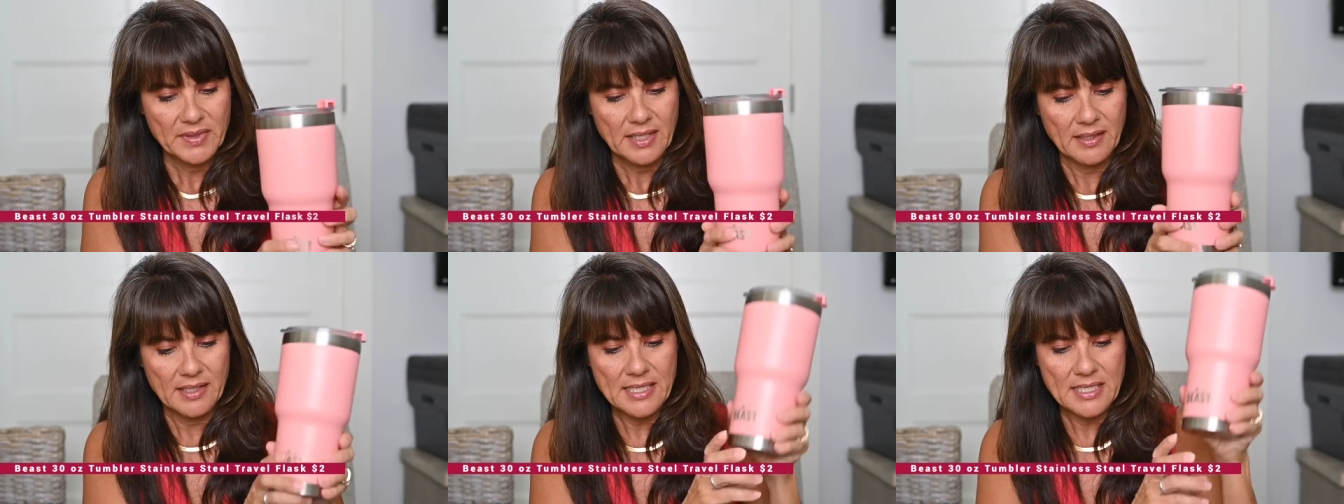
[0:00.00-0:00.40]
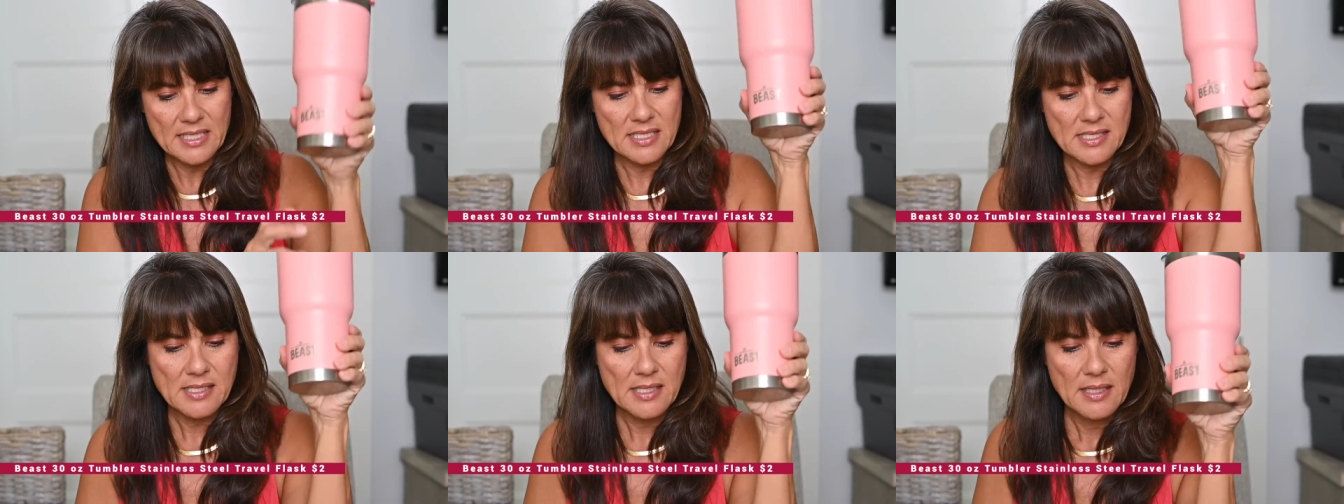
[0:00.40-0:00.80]

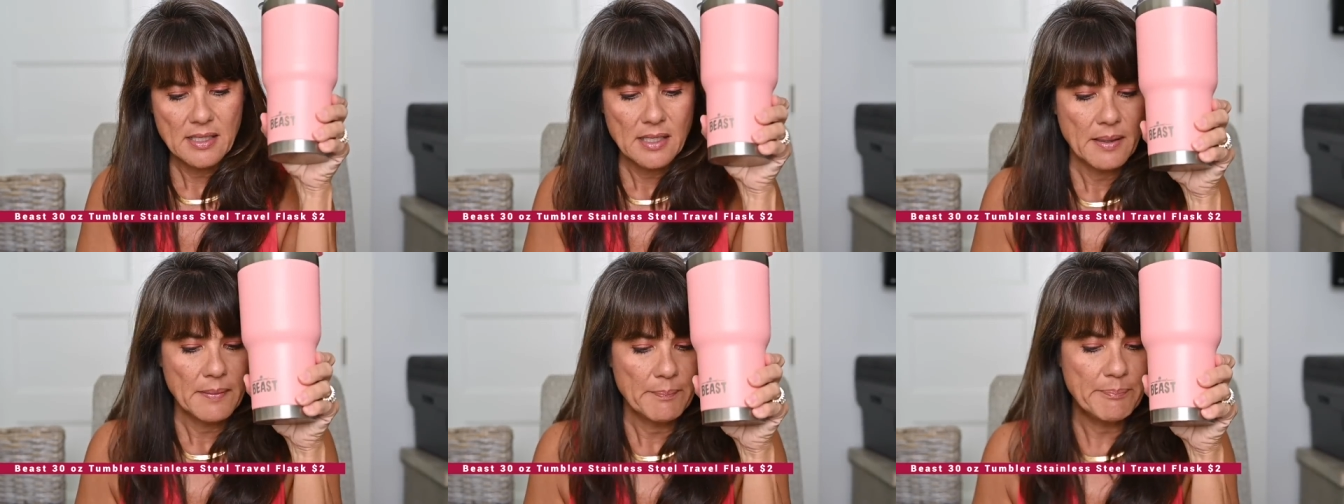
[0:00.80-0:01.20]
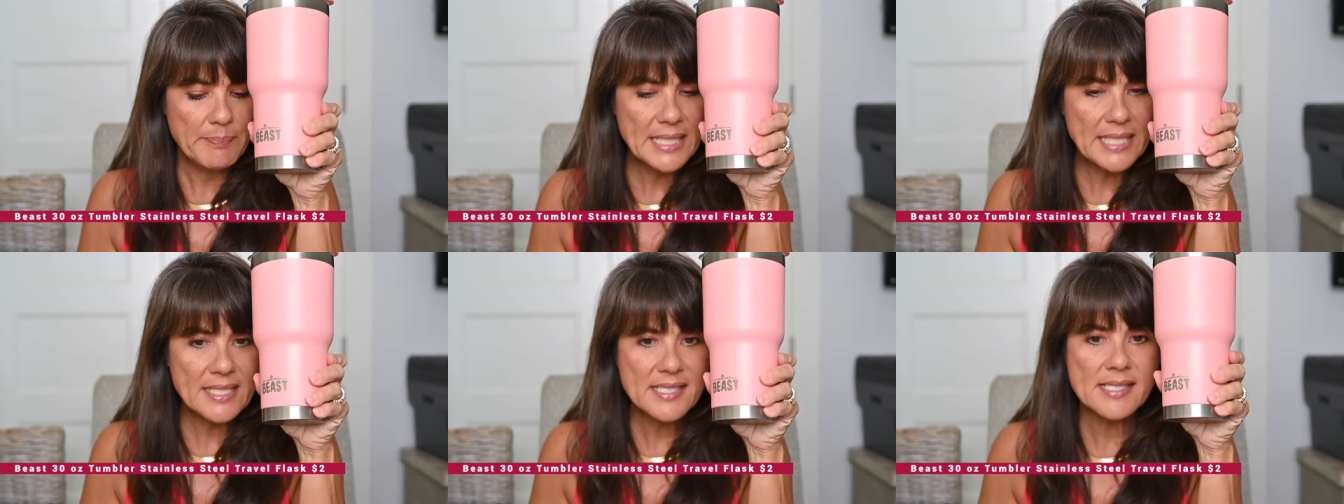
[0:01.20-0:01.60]
these
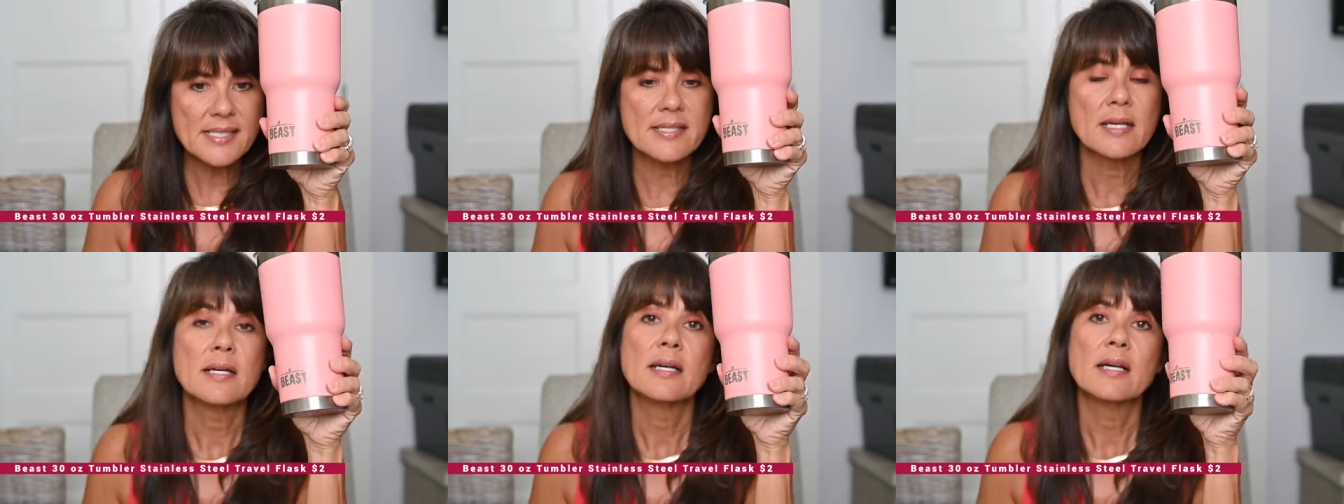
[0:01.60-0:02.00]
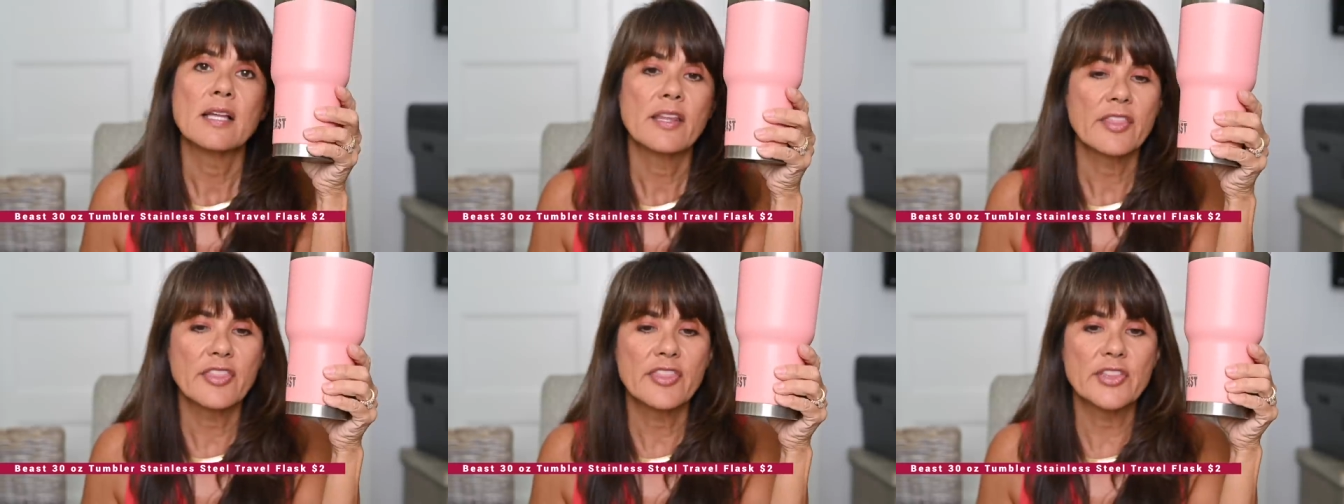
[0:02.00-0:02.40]
Beast
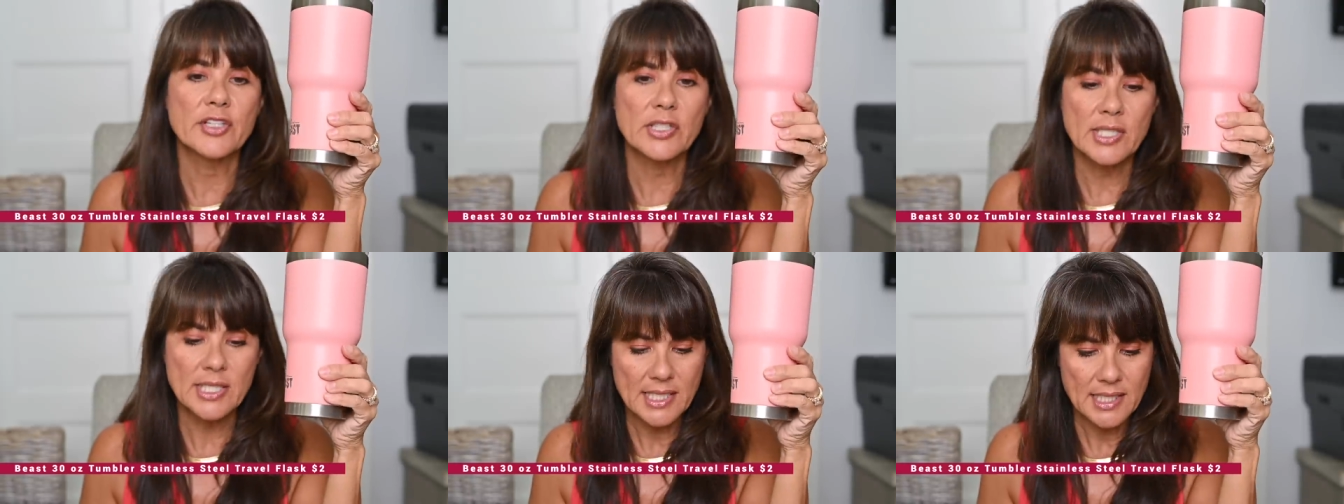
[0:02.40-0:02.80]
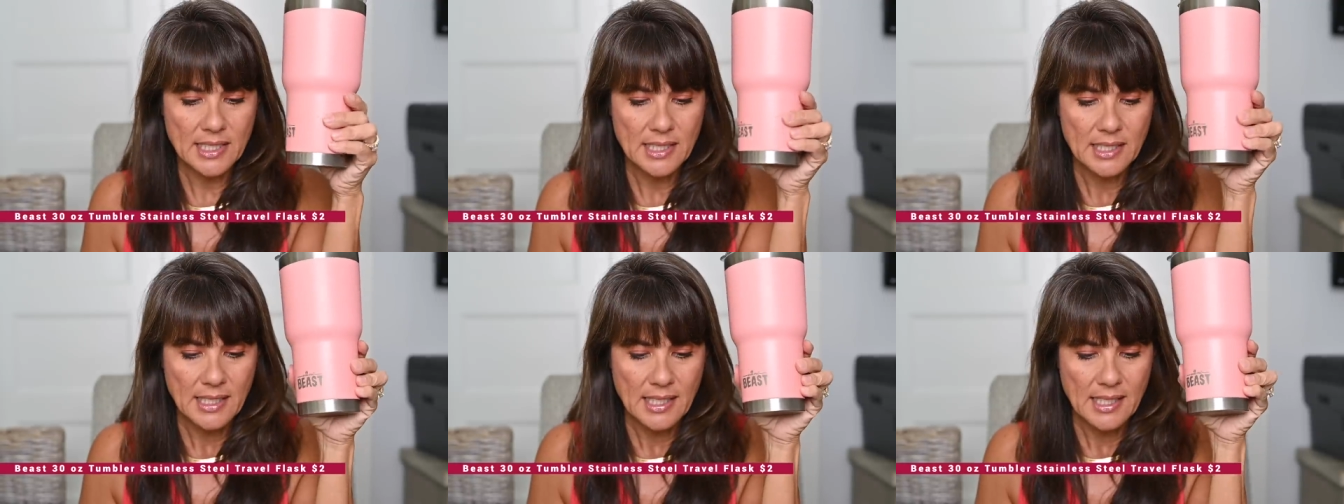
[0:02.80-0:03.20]
thirty